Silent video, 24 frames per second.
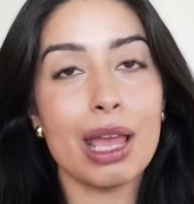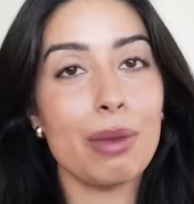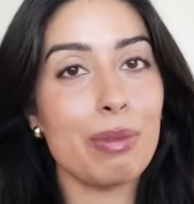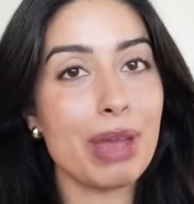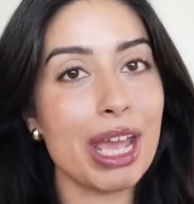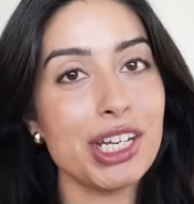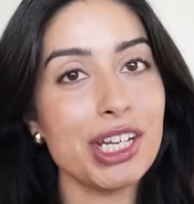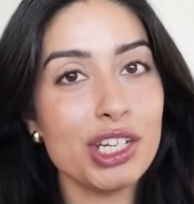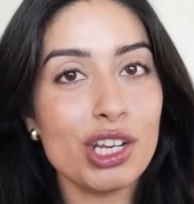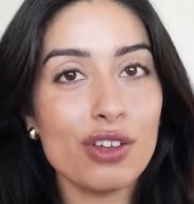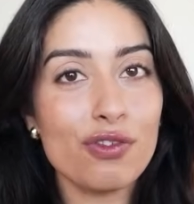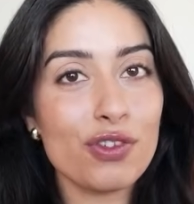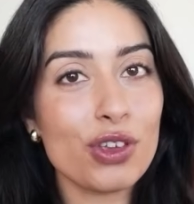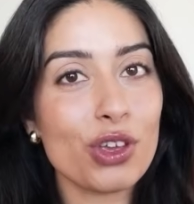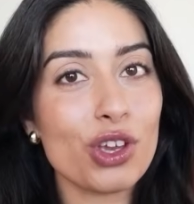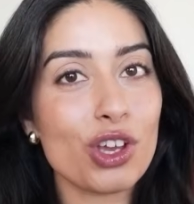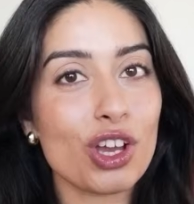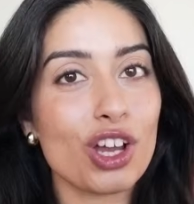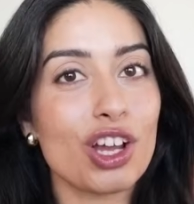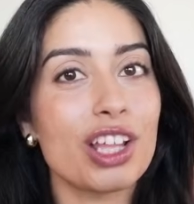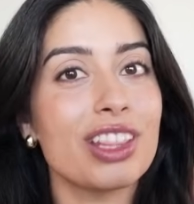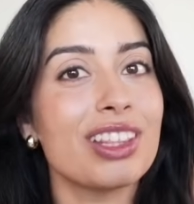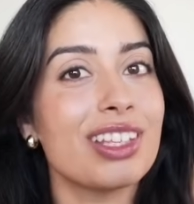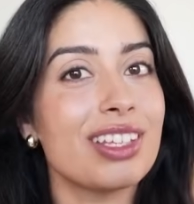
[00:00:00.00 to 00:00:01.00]
Imagine if you
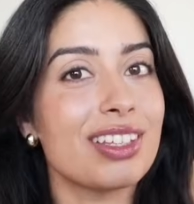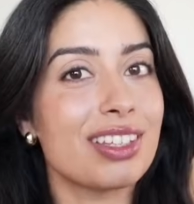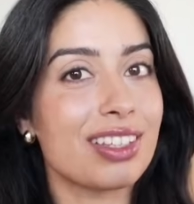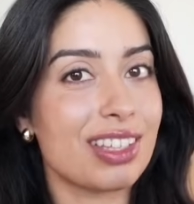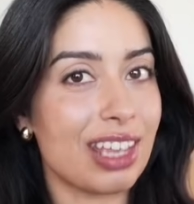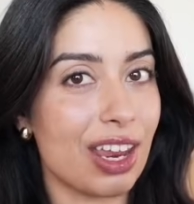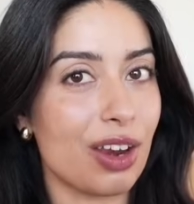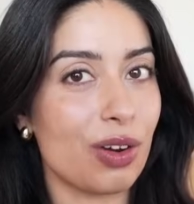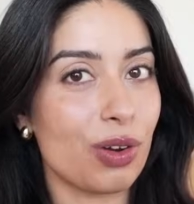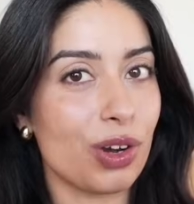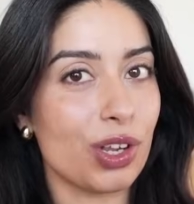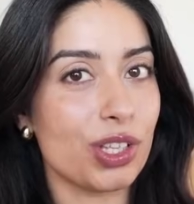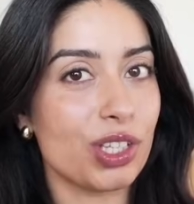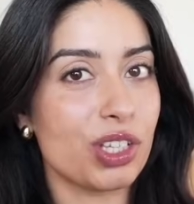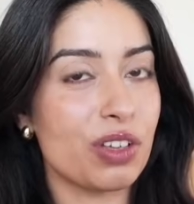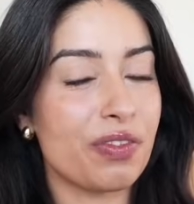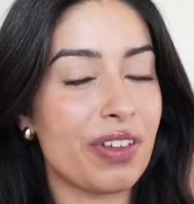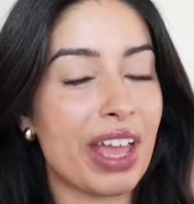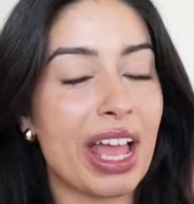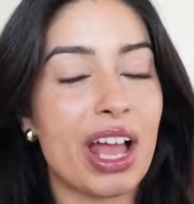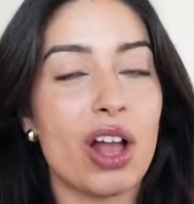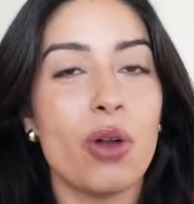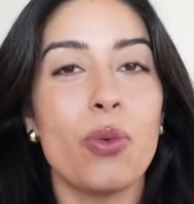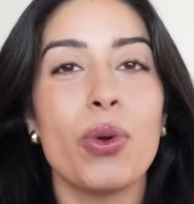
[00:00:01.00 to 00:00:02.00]
got the secrets of
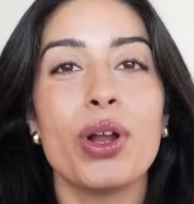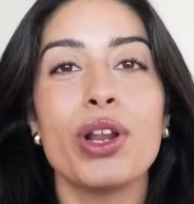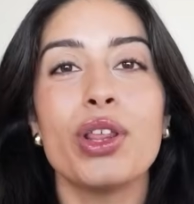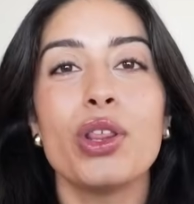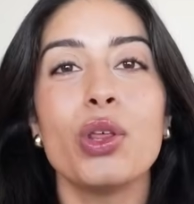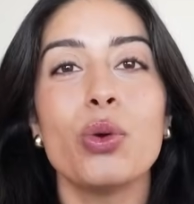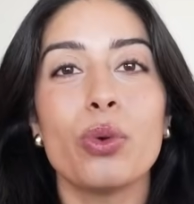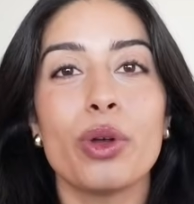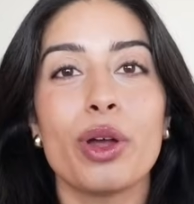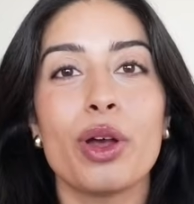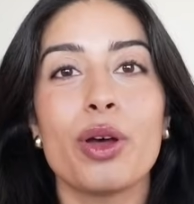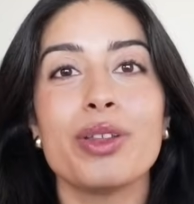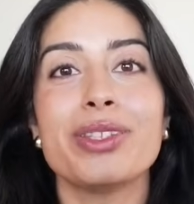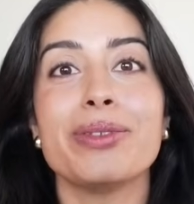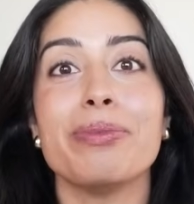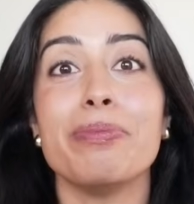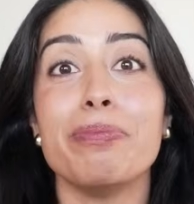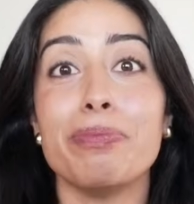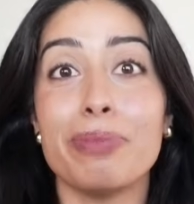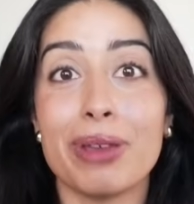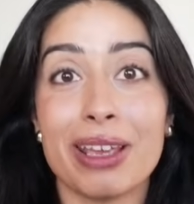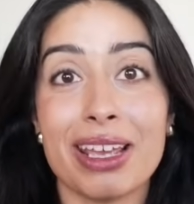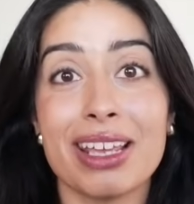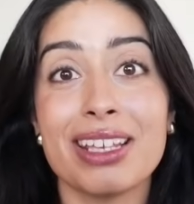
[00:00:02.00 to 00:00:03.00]
how one of the world's
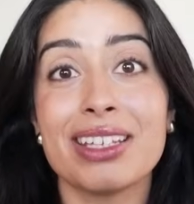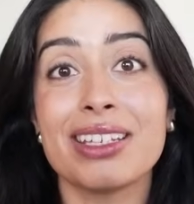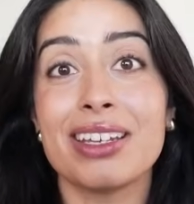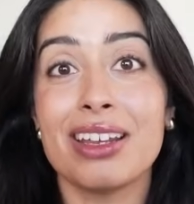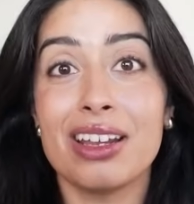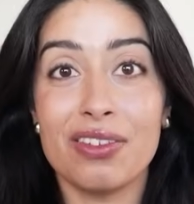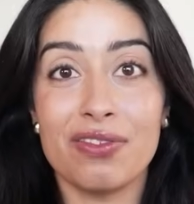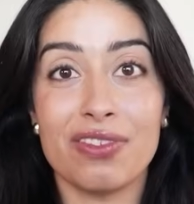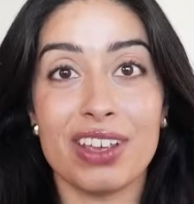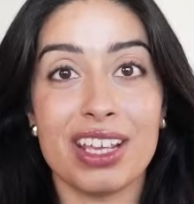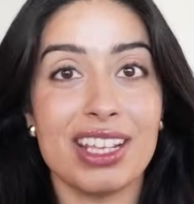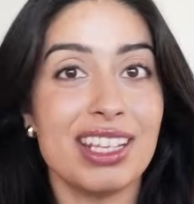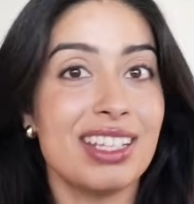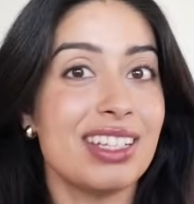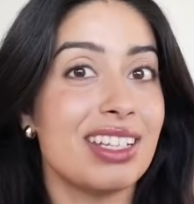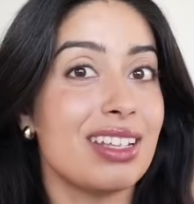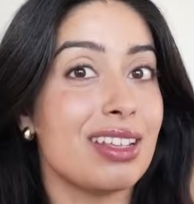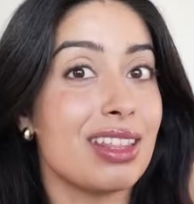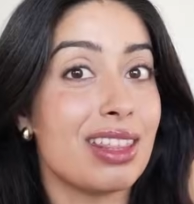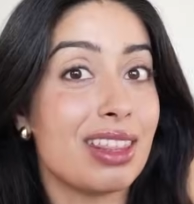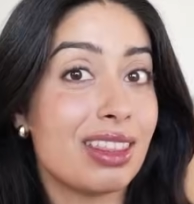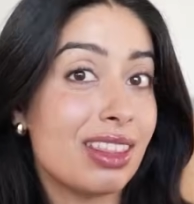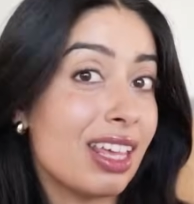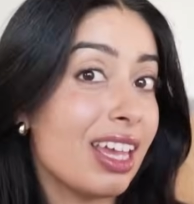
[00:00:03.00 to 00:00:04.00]
best
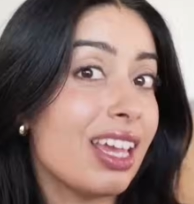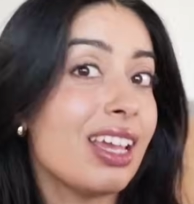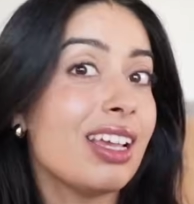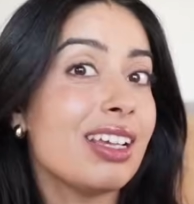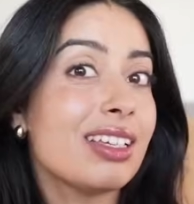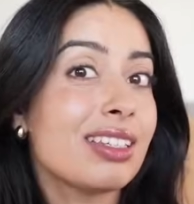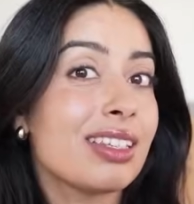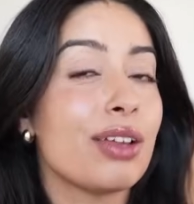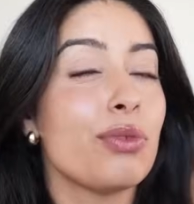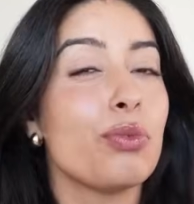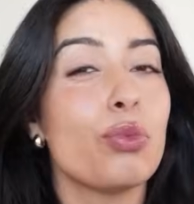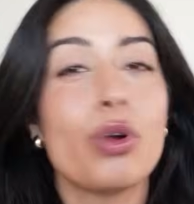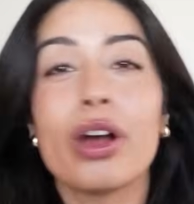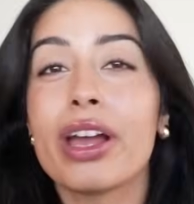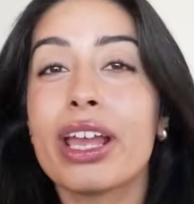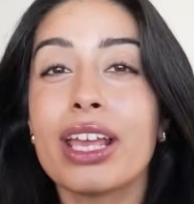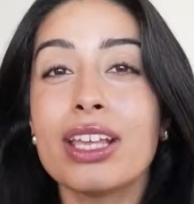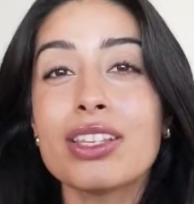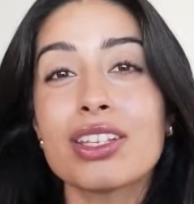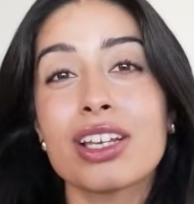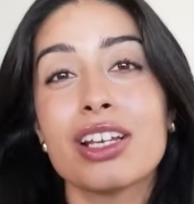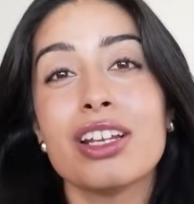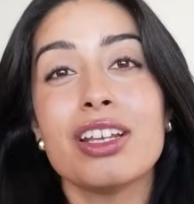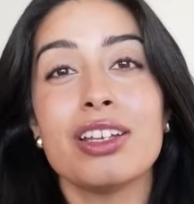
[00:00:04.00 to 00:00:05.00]
investors thinks and what
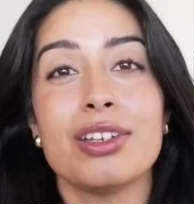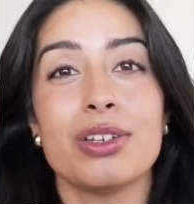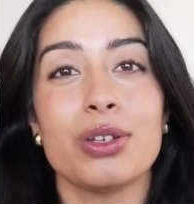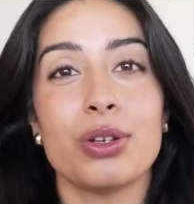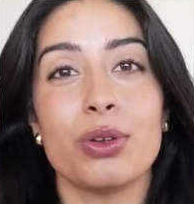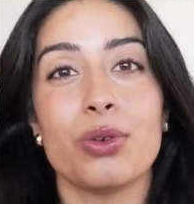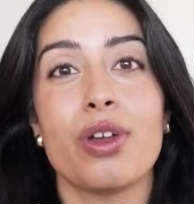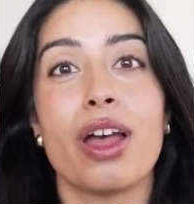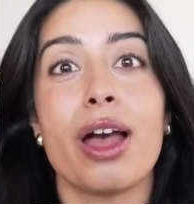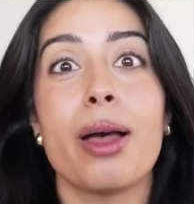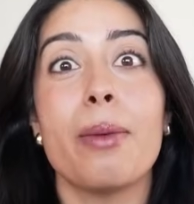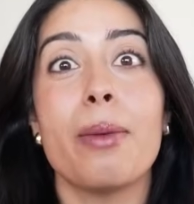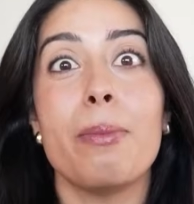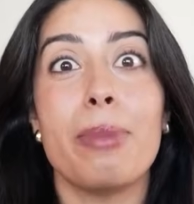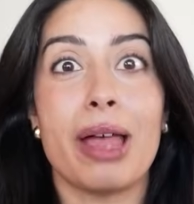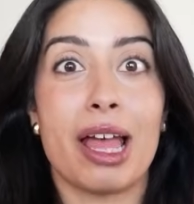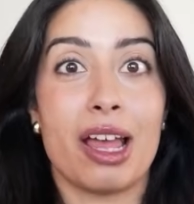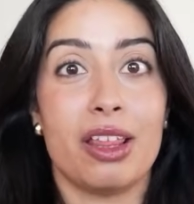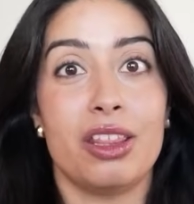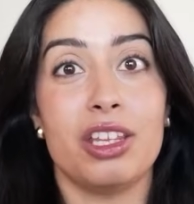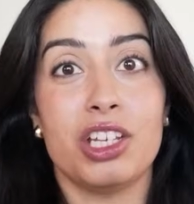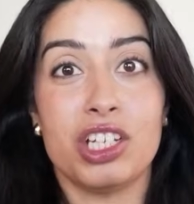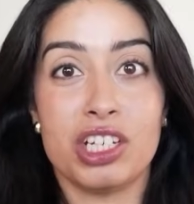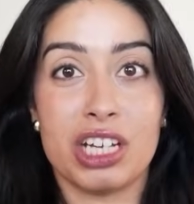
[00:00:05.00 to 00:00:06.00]
he's going to do
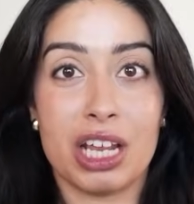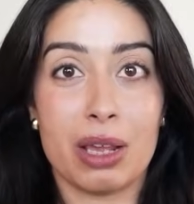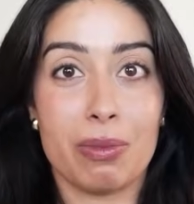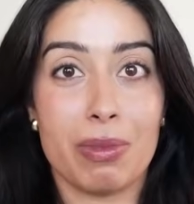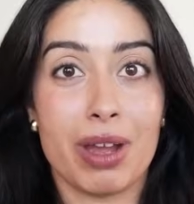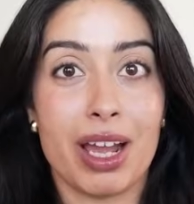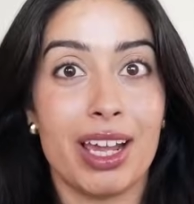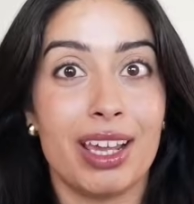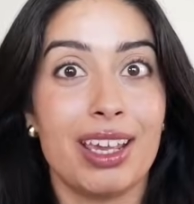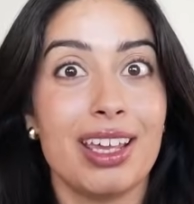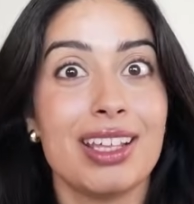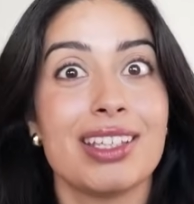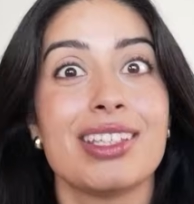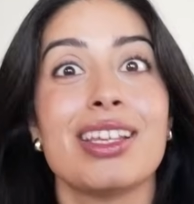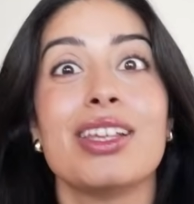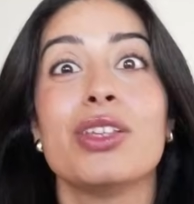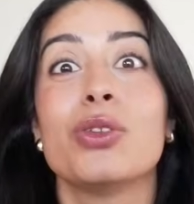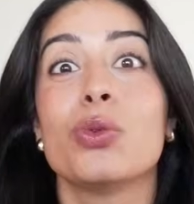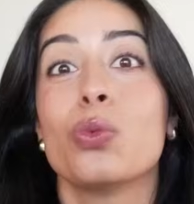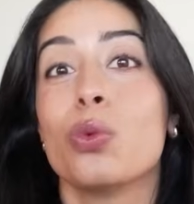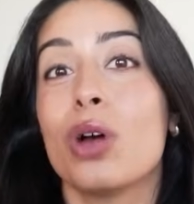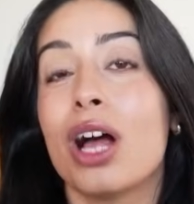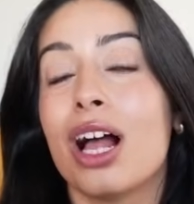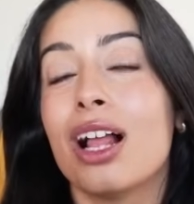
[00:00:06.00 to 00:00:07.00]
about the share markets
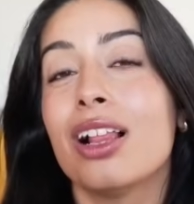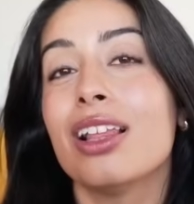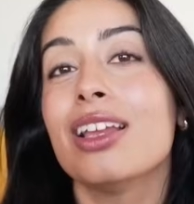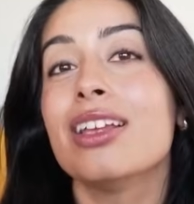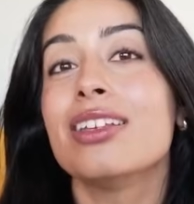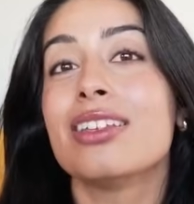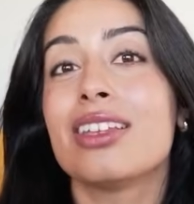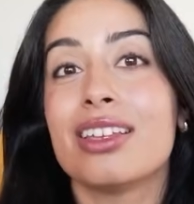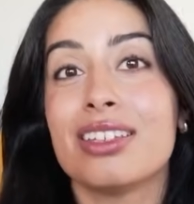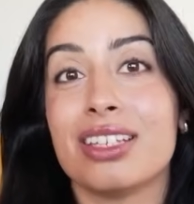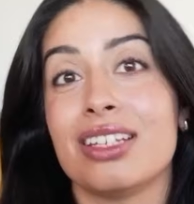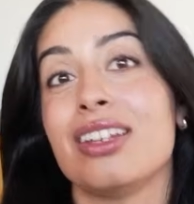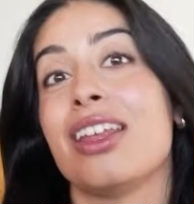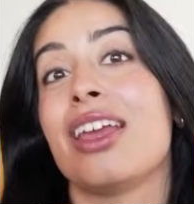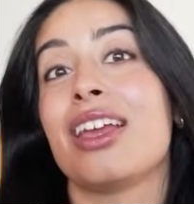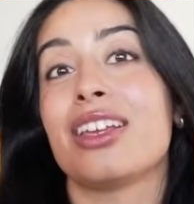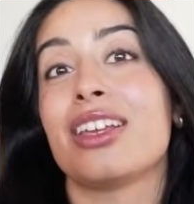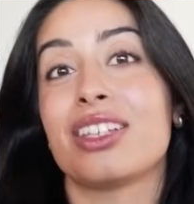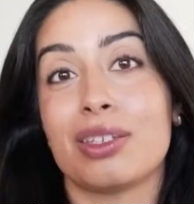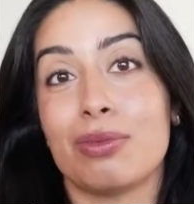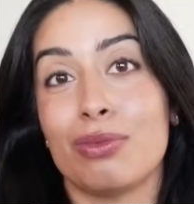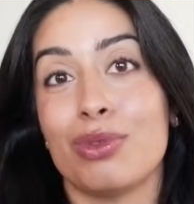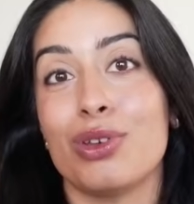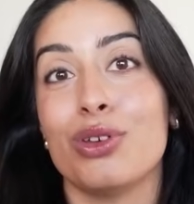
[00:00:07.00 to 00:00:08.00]
as well as his
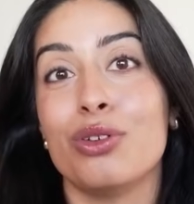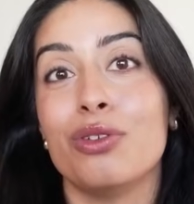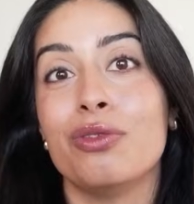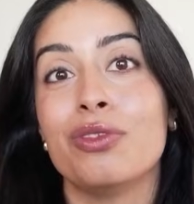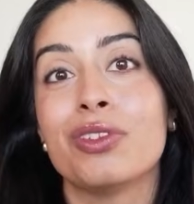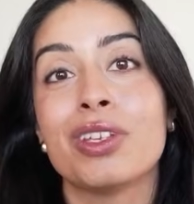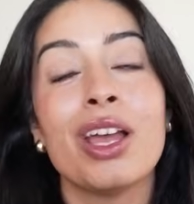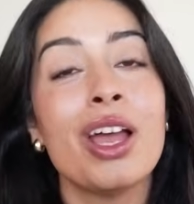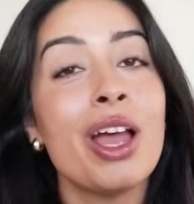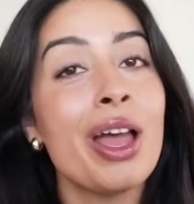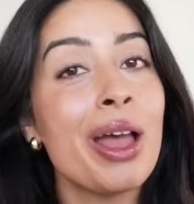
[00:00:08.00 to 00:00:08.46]
next moves.